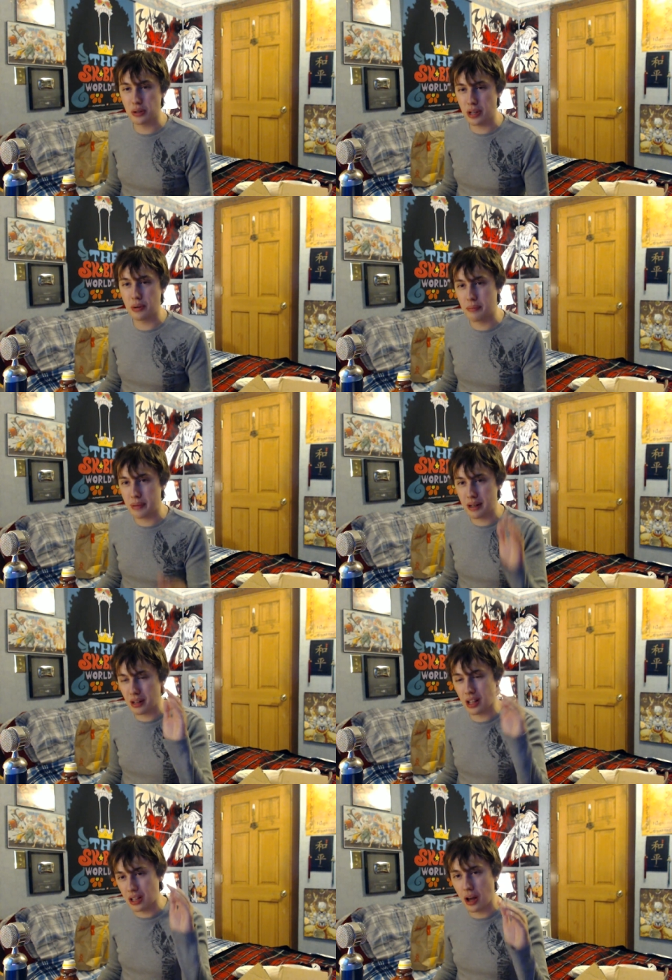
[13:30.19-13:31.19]
It would have been a
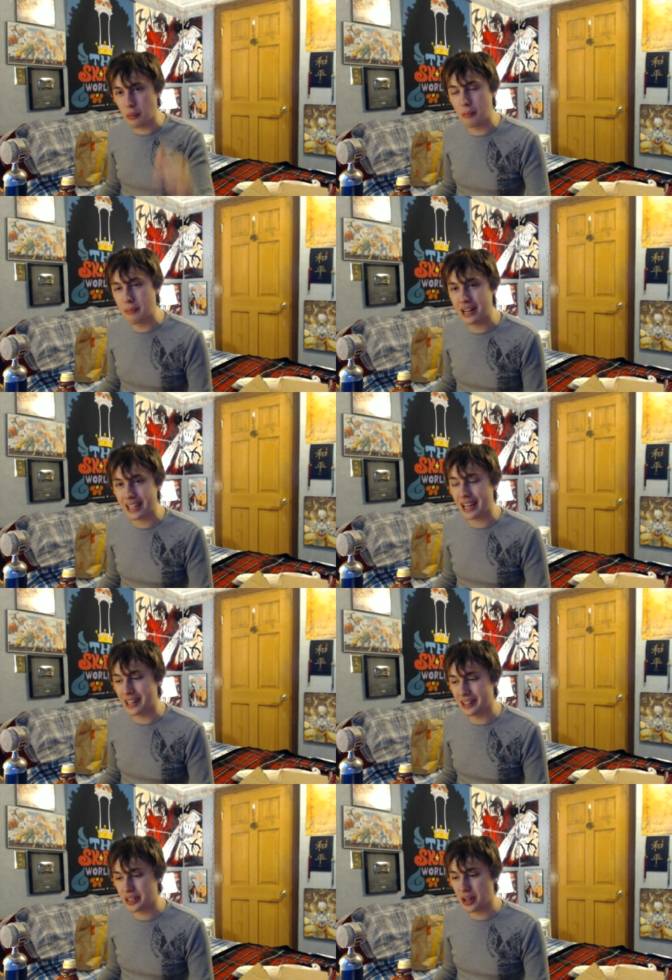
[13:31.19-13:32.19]
lot more
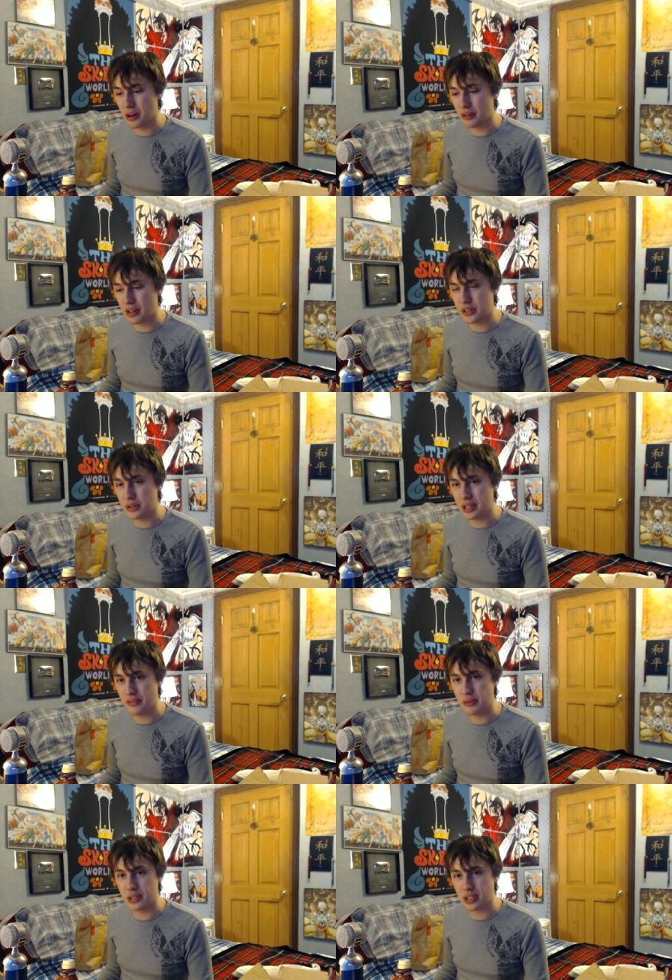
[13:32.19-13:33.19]
mitigated, you know, if you if
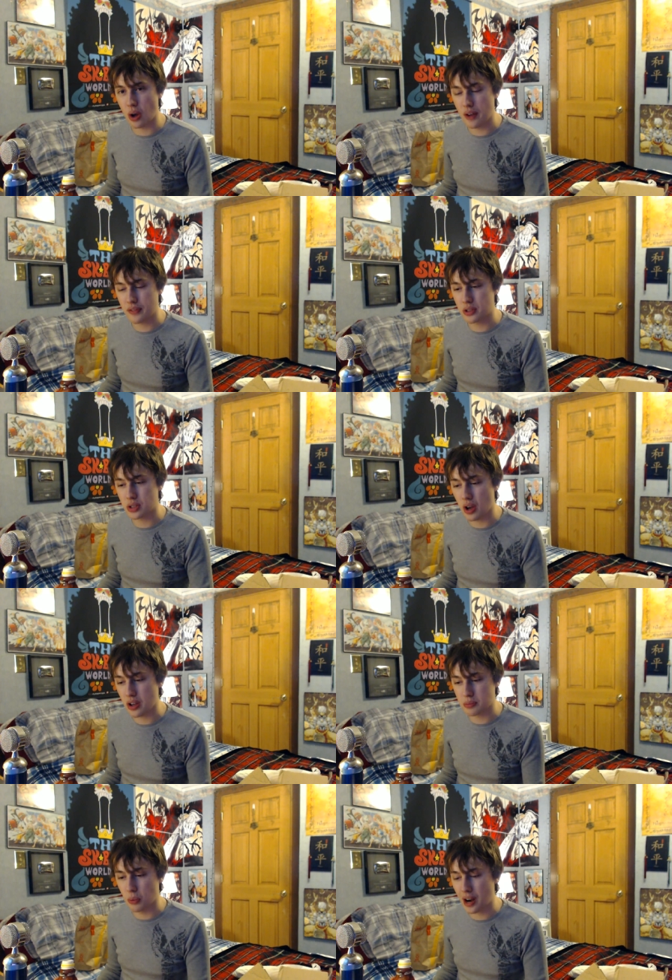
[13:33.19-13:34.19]
you just offered the
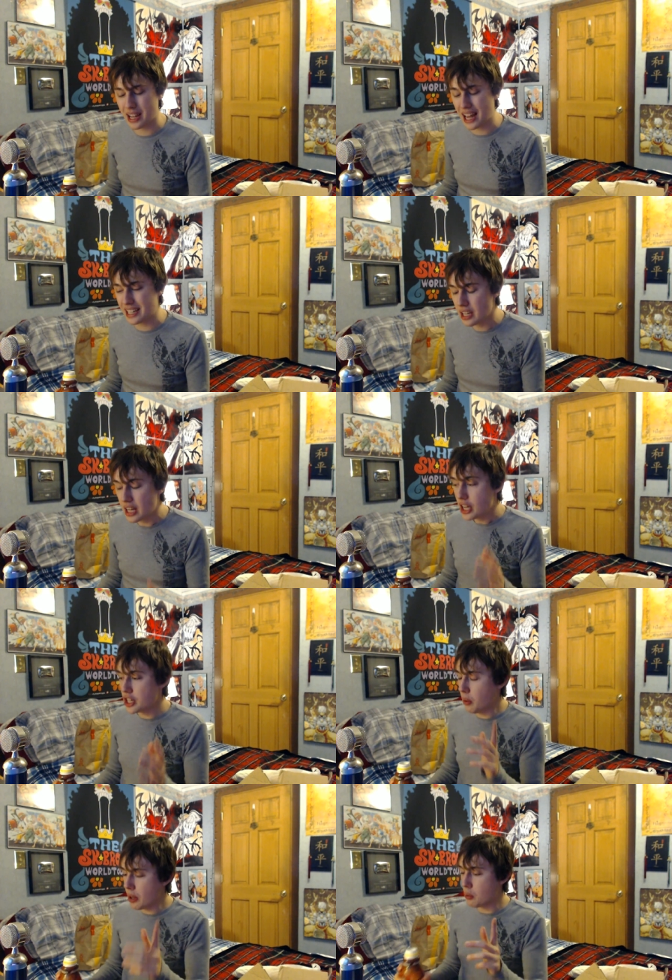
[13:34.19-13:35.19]
sauce more. I, I get, you
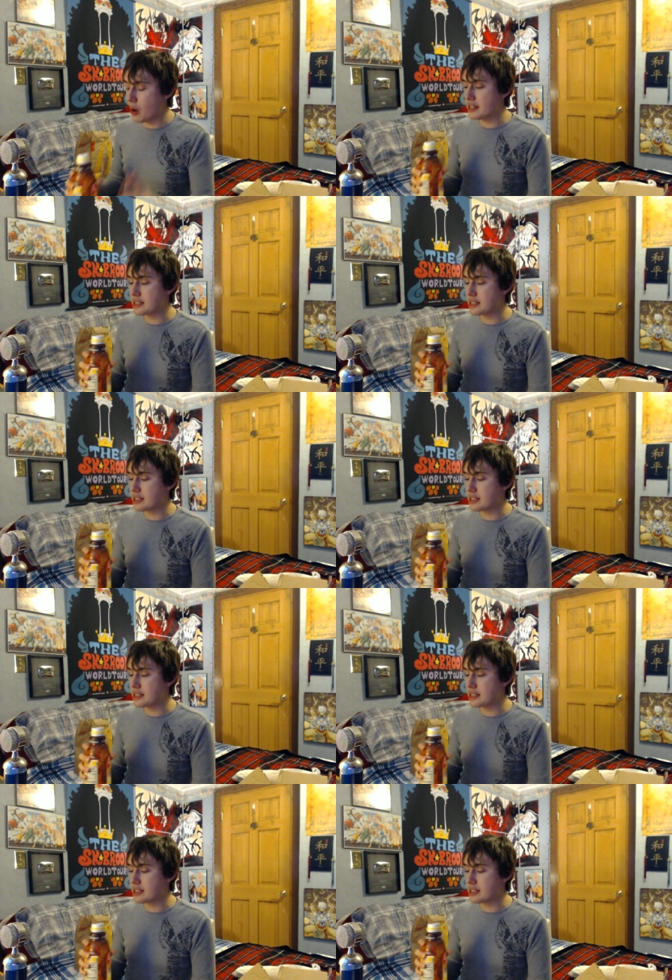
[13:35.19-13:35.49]
know what it was.